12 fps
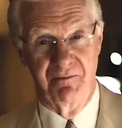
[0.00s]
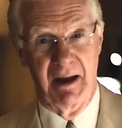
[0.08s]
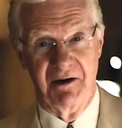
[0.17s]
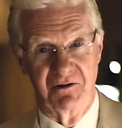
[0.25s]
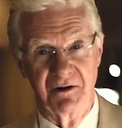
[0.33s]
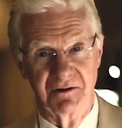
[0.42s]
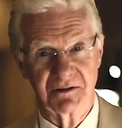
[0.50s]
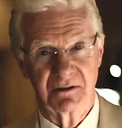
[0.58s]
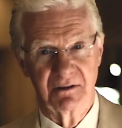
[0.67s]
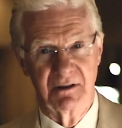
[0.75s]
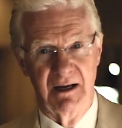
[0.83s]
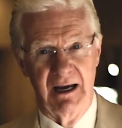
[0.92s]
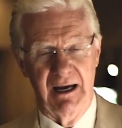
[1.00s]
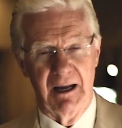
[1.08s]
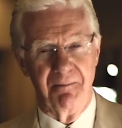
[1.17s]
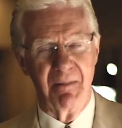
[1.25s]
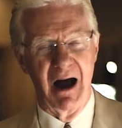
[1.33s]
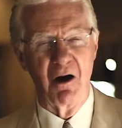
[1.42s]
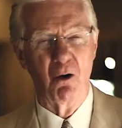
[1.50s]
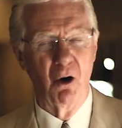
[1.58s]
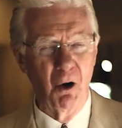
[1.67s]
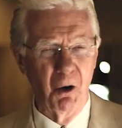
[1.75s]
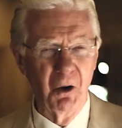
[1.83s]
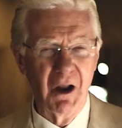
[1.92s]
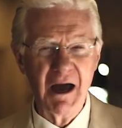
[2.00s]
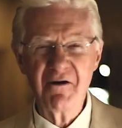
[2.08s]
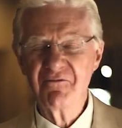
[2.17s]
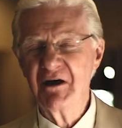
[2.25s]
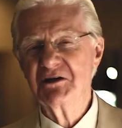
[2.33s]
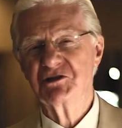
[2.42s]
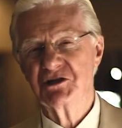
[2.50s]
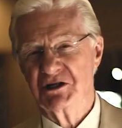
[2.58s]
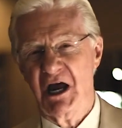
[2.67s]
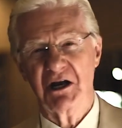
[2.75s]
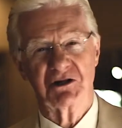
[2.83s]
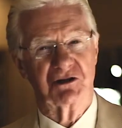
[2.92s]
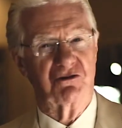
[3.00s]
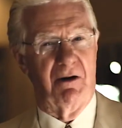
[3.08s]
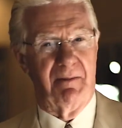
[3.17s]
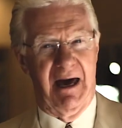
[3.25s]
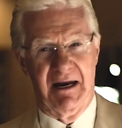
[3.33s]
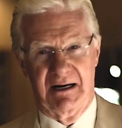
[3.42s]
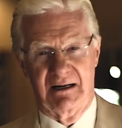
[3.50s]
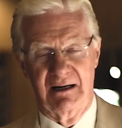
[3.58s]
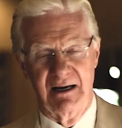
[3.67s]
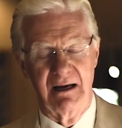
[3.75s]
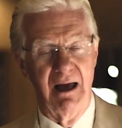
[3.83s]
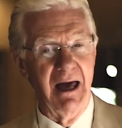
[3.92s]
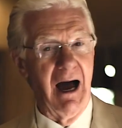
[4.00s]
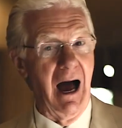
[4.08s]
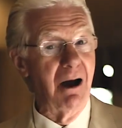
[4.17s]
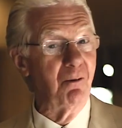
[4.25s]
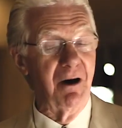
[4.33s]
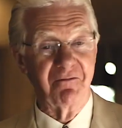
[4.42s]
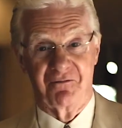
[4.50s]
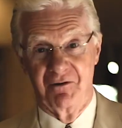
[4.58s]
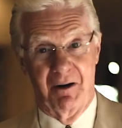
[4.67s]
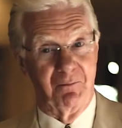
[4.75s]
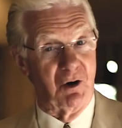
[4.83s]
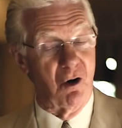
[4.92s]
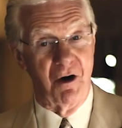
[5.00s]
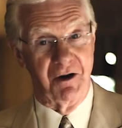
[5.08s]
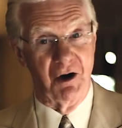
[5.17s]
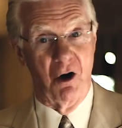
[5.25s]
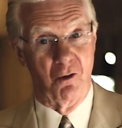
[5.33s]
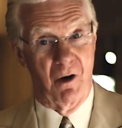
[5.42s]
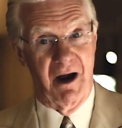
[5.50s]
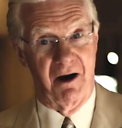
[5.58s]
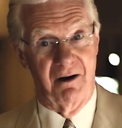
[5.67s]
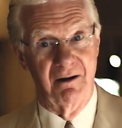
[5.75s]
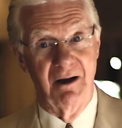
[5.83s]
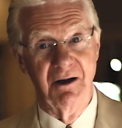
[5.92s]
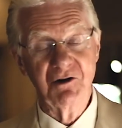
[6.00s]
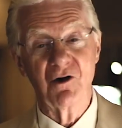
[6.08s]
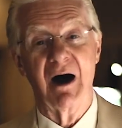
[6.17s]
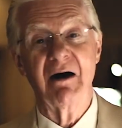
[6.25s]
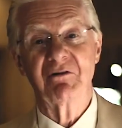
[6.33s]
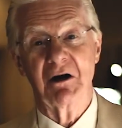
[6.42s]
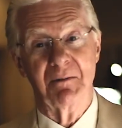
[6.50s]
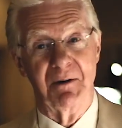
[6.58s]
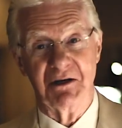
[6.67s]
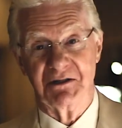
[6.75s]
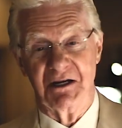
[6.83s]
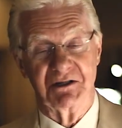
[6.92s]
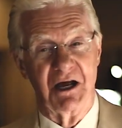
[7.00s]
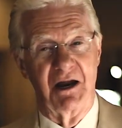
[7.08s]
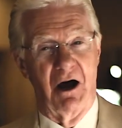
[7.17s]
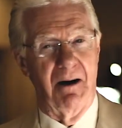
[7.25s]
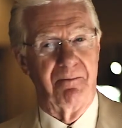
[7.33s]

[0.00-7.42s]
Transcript: of mentors, and my whole life has changed dramatically. I went from going nowhere to having a business that